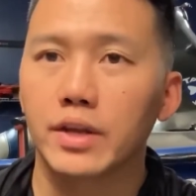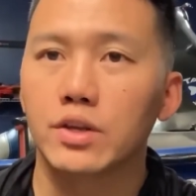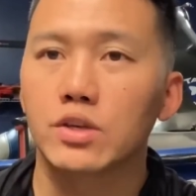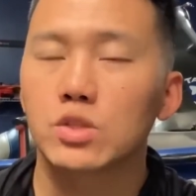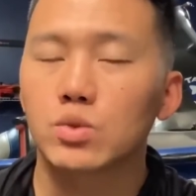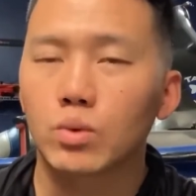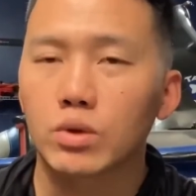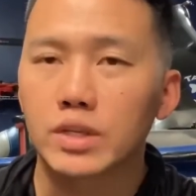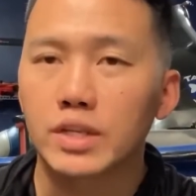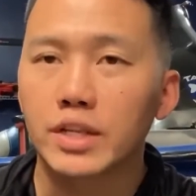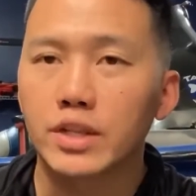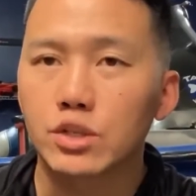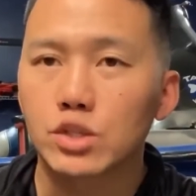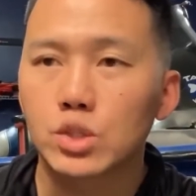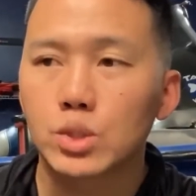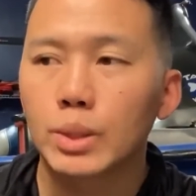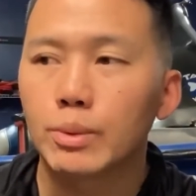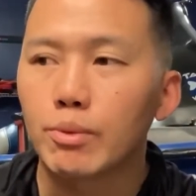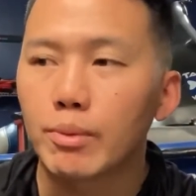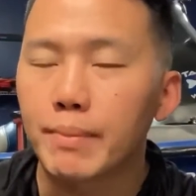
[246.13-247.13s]
You just wanna either
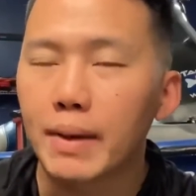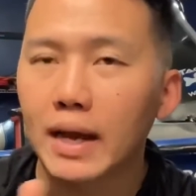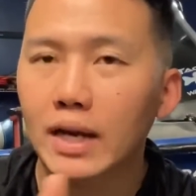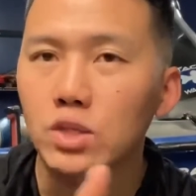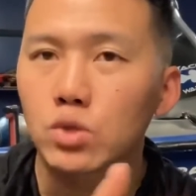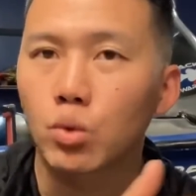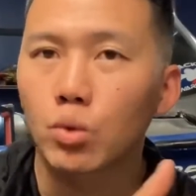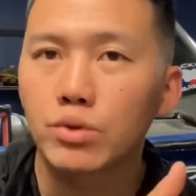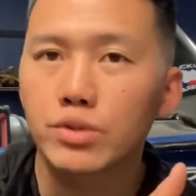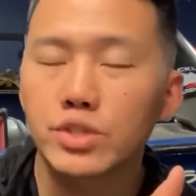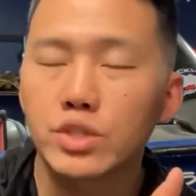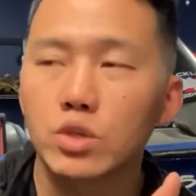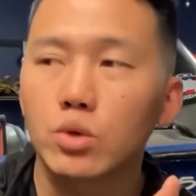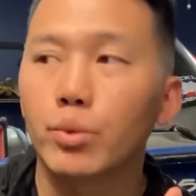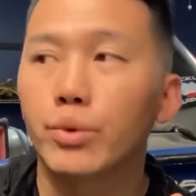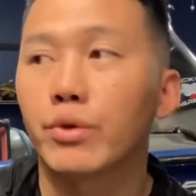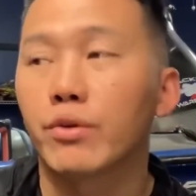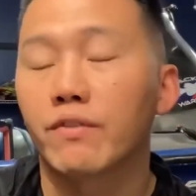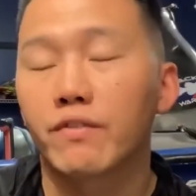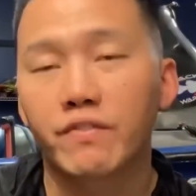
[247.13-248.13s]
sweep it back towards you
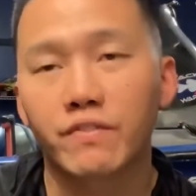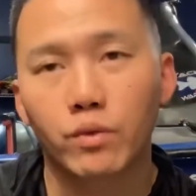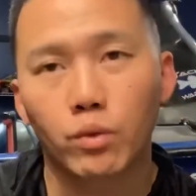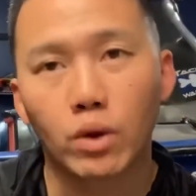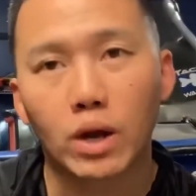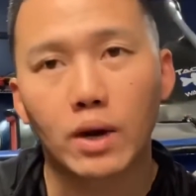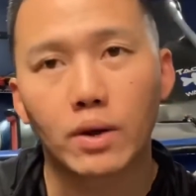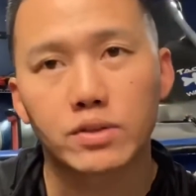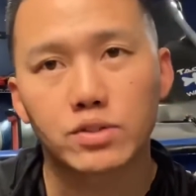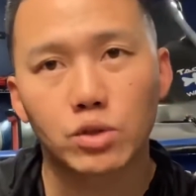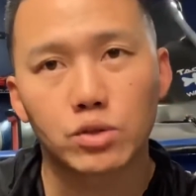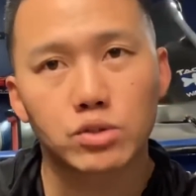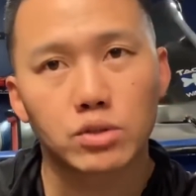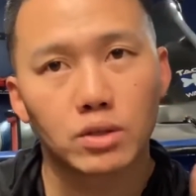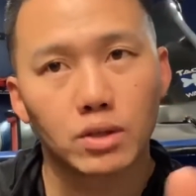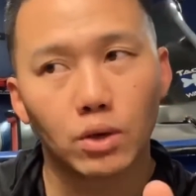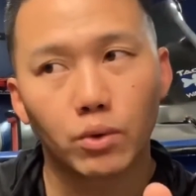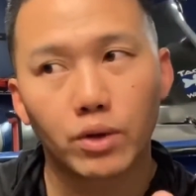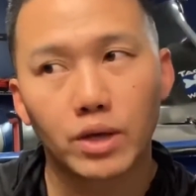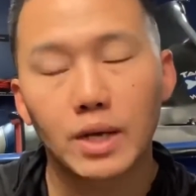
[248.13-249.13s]
when your rod starts to
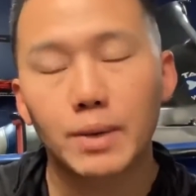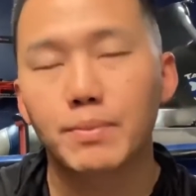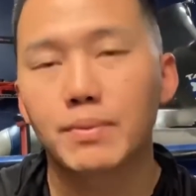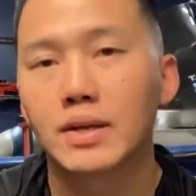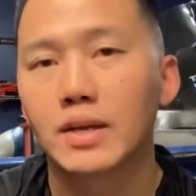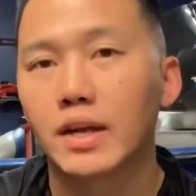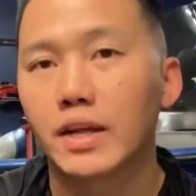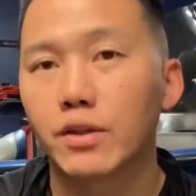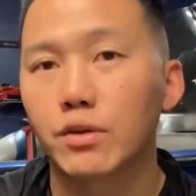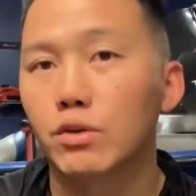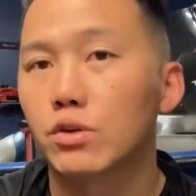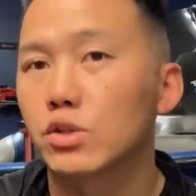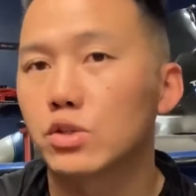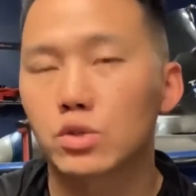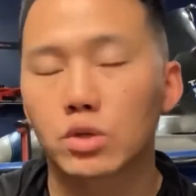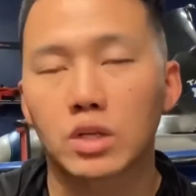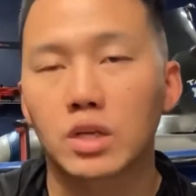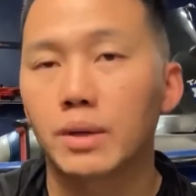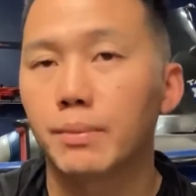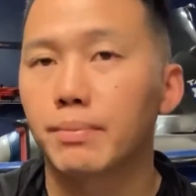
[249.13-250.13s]
load up, and you
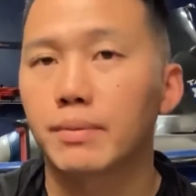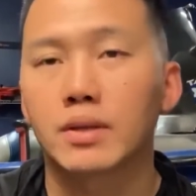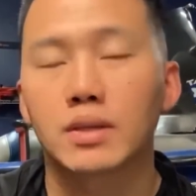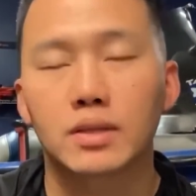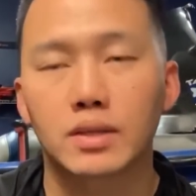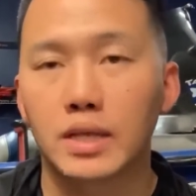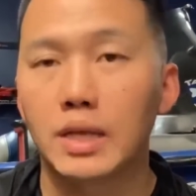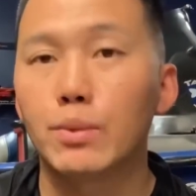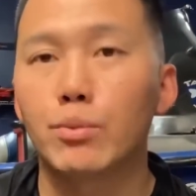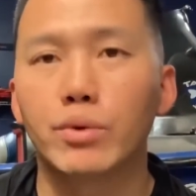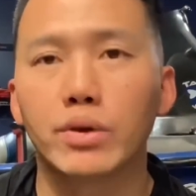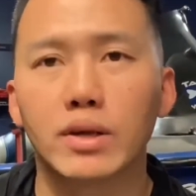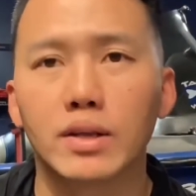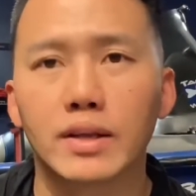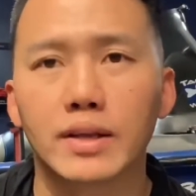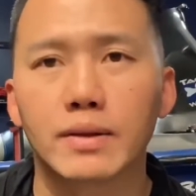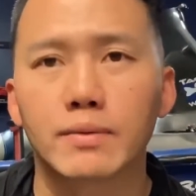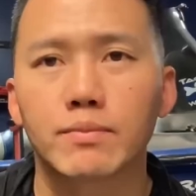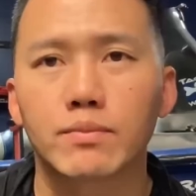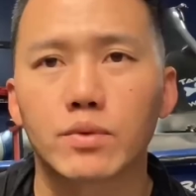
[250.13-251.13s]
just keep
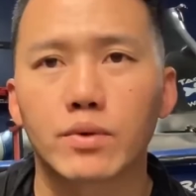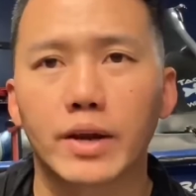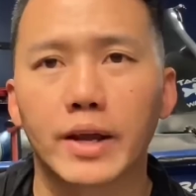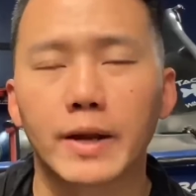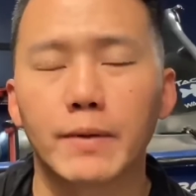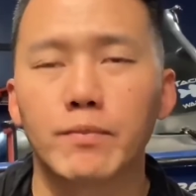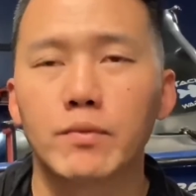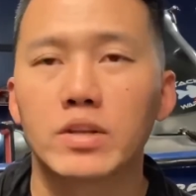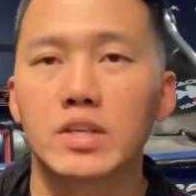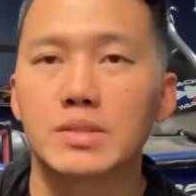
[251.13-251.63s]
reeling, right?